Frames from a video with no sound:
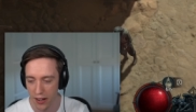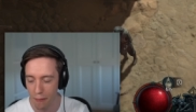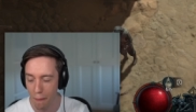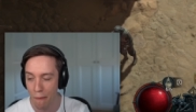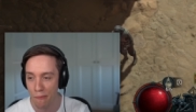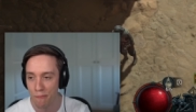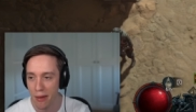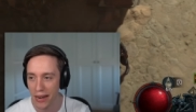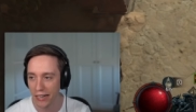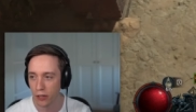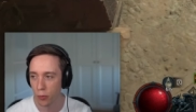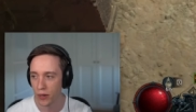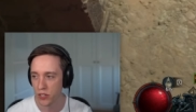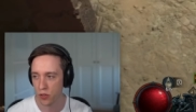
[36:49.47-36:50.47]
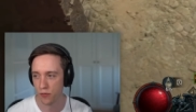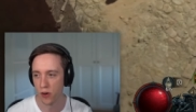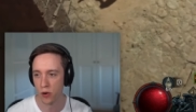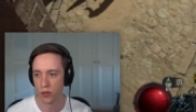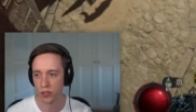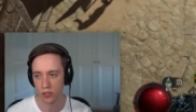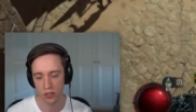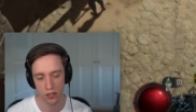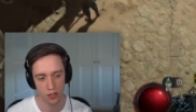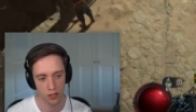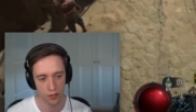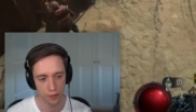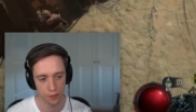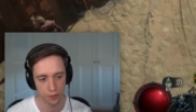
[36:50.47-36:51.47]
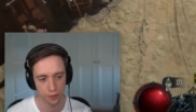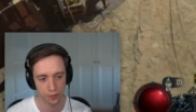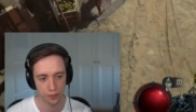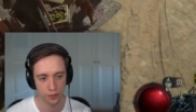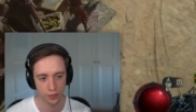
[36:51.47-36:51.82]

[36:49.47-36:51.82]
am main quest I focused. Wait a moment.